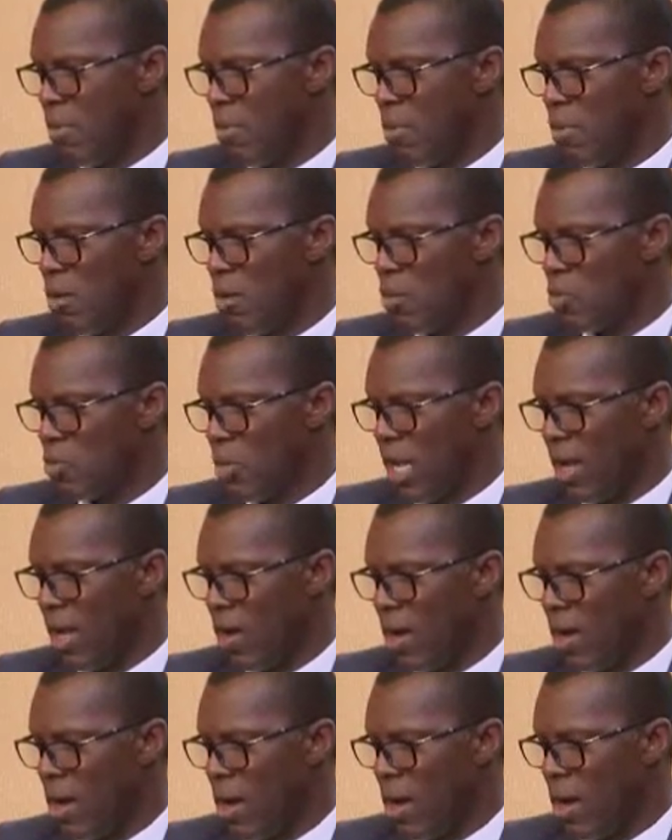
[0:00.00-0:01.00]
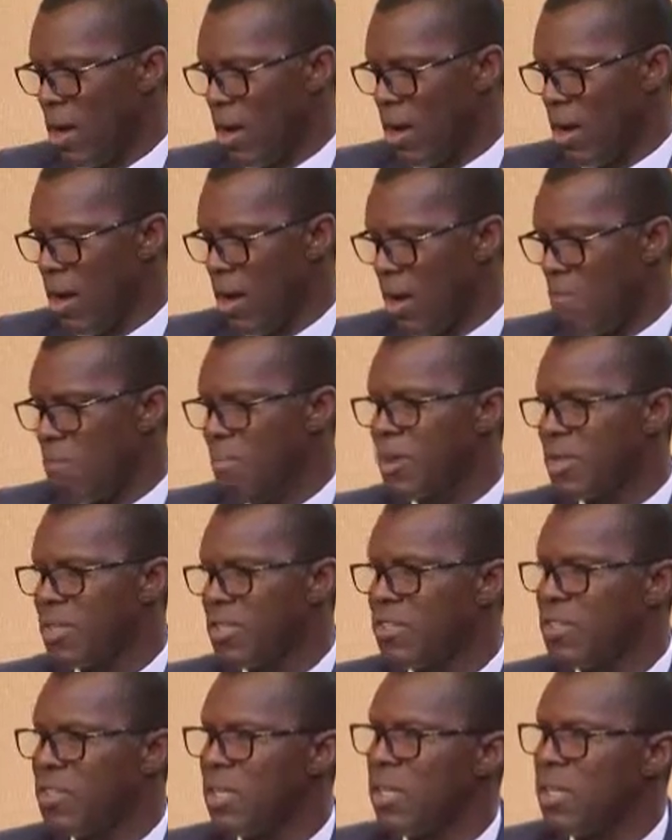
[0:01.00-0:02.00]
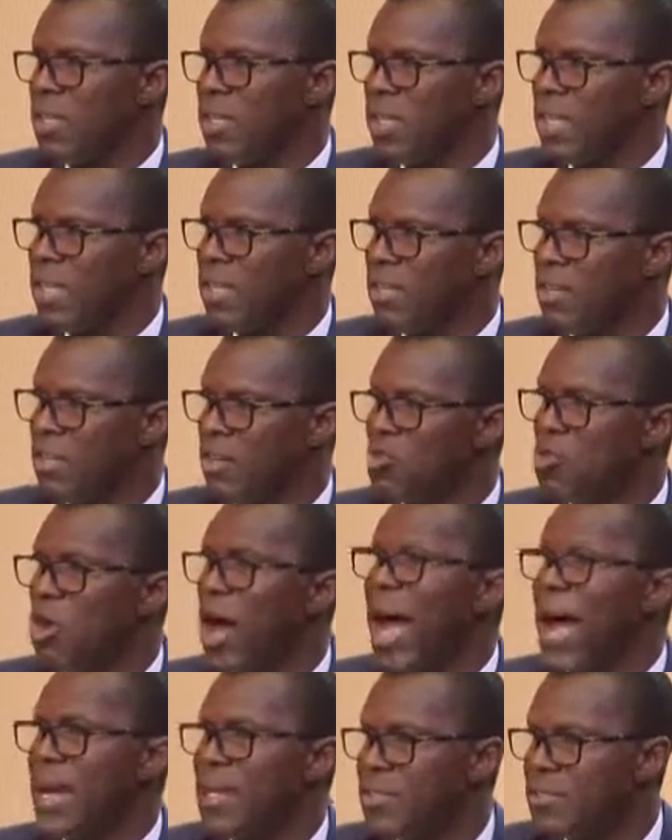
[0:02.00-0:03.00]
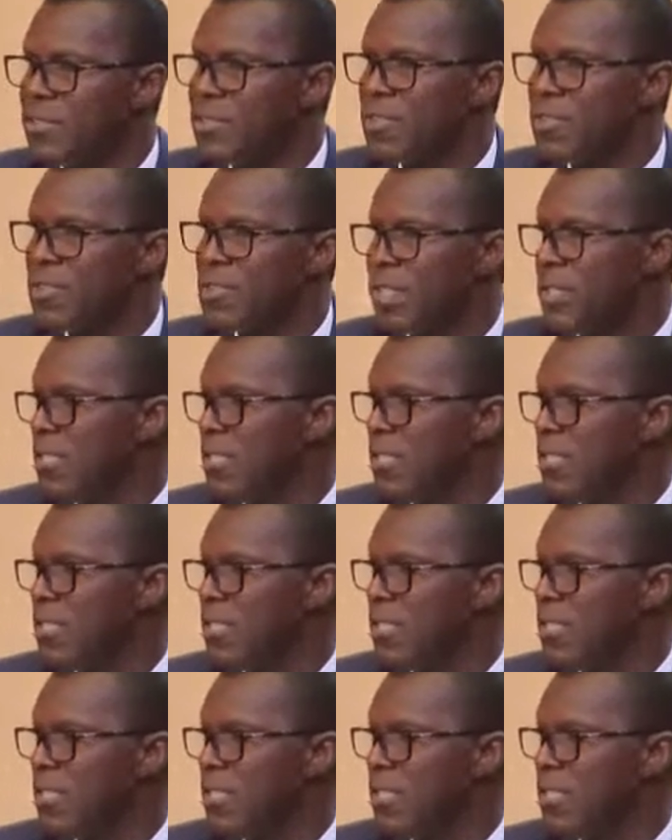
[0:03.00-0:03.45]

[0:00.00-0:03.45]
also embodies the rights, the